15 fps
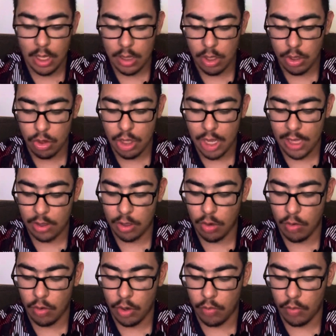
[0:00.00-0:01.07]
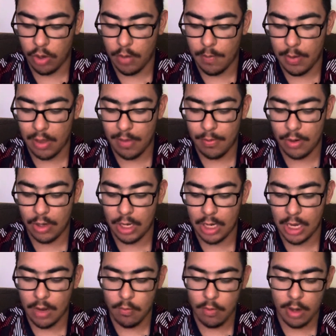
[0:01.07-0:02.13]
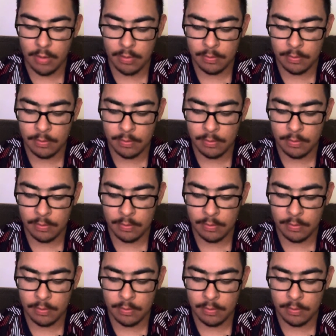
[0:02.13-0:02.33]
The Jets go on the road to Pittsburgh and get a win.